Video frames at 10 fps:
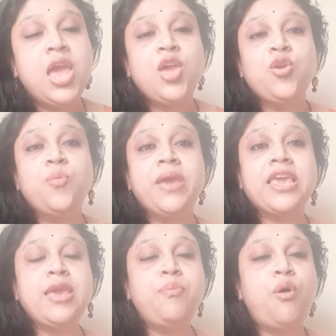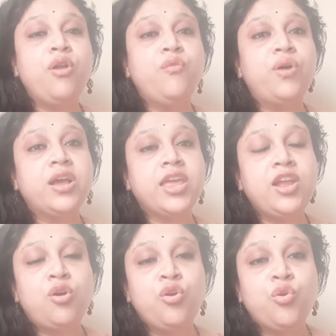You may keep on
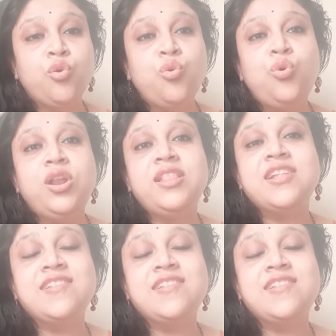working on root, then